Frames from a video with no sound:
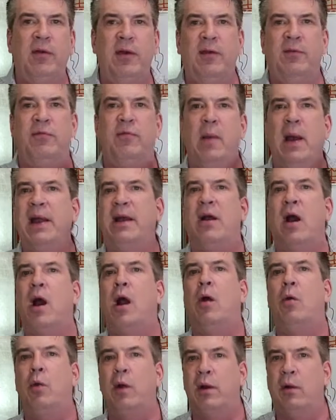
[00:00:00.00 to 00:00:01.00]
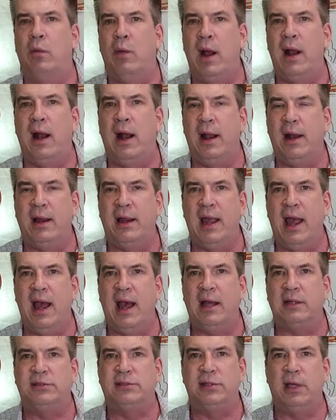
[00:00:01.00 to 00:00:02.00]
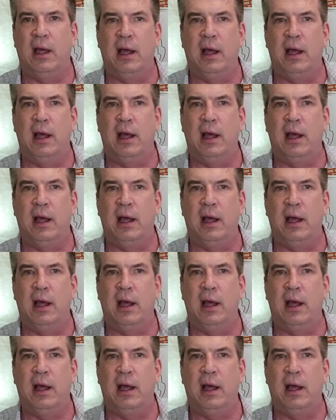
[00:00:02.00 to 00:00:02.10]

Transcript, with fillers: if my car were to run out of gas.